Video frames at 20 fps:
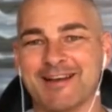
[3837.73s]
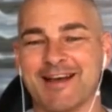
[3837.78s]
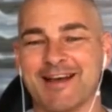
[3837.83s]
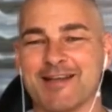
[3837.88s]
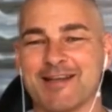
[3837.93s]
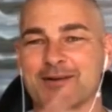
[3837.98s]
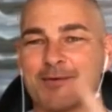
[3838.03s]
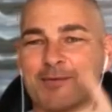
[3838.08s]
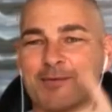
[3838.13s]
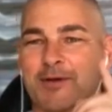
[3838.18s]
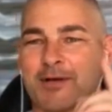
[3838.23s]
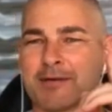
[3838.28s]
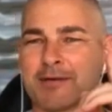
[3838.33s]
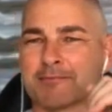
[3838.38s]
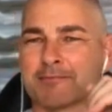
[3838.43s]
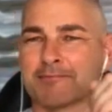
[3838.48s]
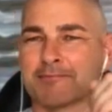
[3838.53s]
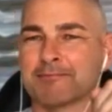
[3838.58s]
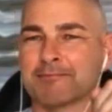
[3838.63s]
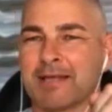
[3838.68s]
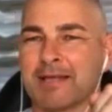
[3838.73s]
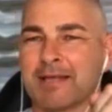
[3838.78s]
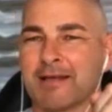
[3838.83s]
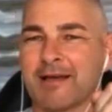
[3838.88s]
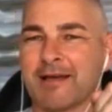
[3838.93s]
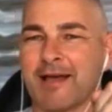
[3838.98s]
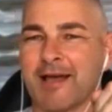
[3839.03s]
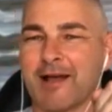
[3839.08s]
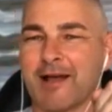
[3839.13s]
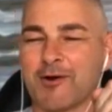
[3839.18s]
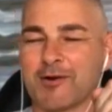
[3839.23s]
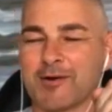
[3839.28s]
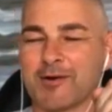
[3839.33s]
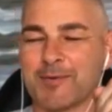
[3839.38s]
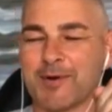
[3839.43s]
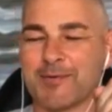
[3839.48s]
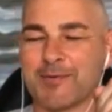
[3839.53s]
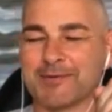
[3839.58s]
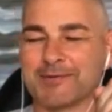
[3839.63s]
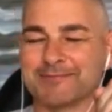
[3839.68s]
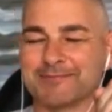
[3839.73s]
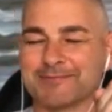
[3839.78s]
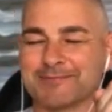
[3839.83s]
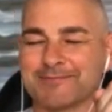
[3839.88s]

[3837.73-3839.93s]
and I'm like, hang on a moment.